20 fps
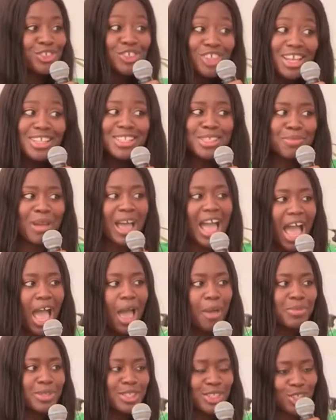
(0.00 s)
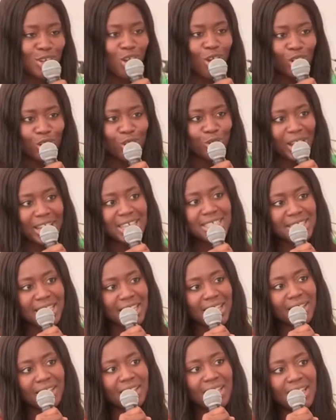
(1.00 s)
just perhaps, start
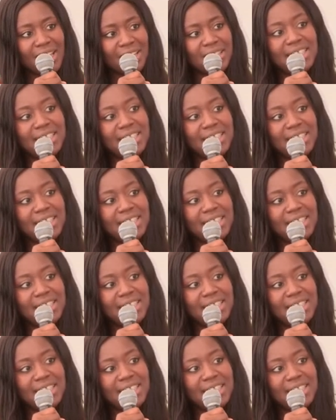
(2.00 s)
creating